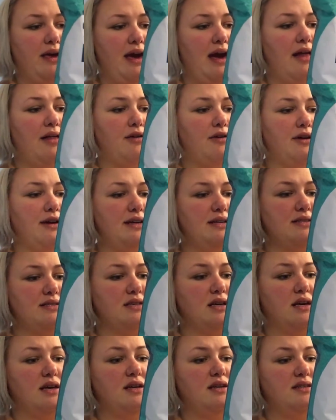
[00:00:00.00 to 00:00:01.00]
calories,
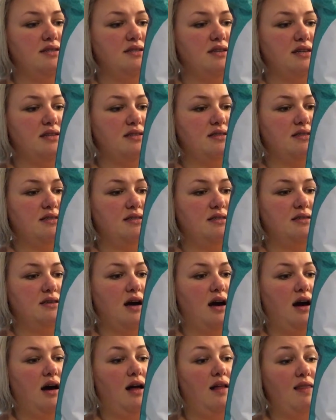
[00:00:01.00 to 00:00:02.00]

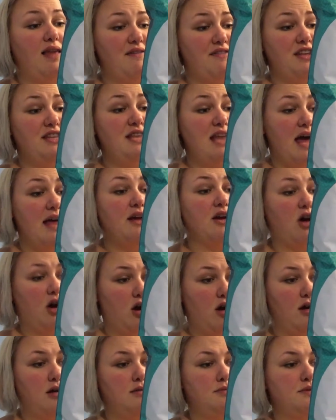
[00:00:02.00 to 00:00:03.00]
11 net
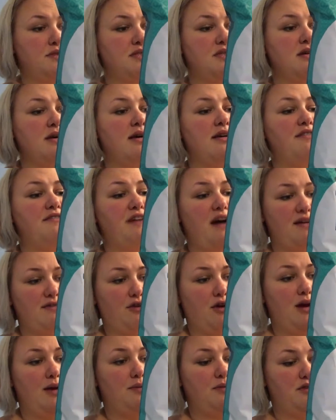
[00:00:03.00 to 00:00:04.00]
carbs, 5
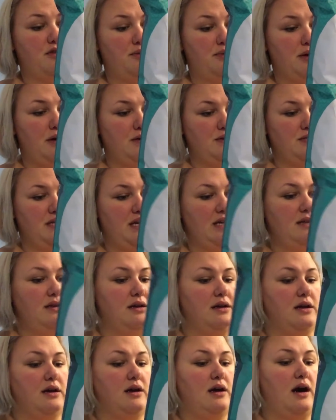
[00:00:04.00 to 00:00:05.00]
grams of protein.
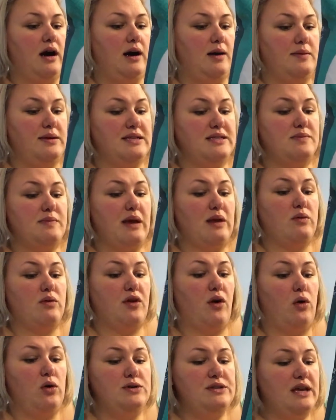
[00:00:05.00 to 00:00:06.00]
It's made
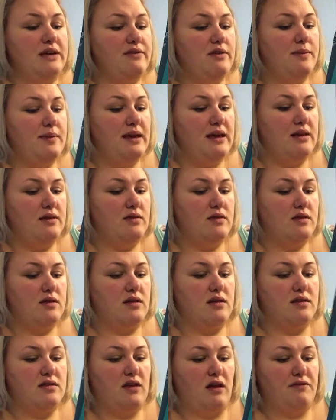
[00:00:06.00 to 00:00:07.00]
with whole navy
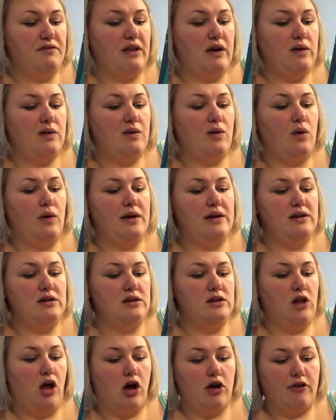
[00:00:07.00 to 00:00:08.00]
beans, sunflower
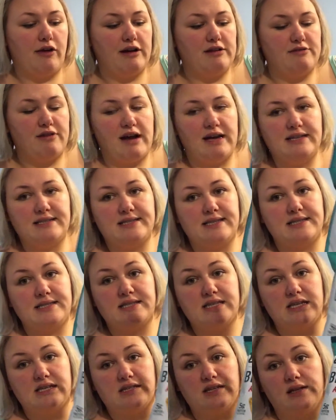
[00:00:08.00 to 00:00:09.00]
oil, long grain rice, and
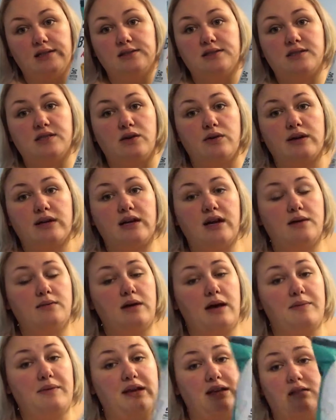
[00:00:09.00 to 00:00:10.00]
sea salt. So it
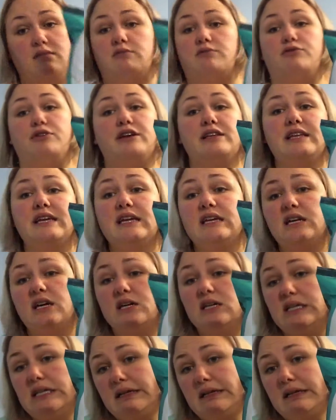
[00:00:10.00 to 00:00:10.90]
I mean, really,